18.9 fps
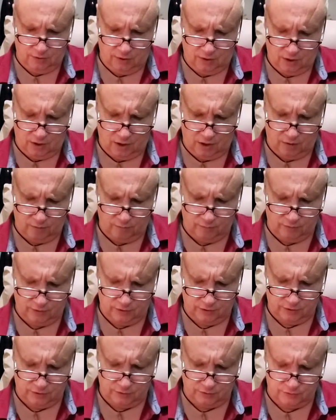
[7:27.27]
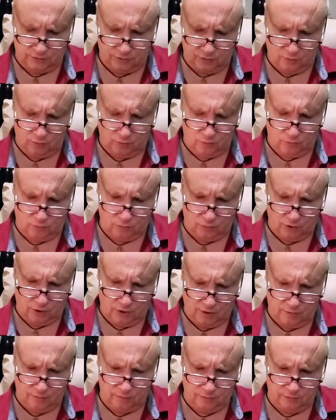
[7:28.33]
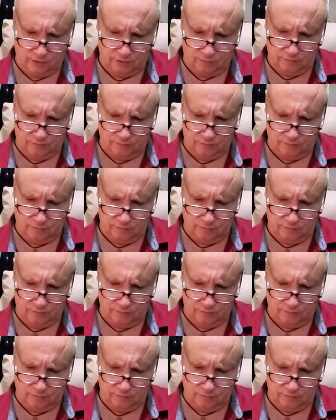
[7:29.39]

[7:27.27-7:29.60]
The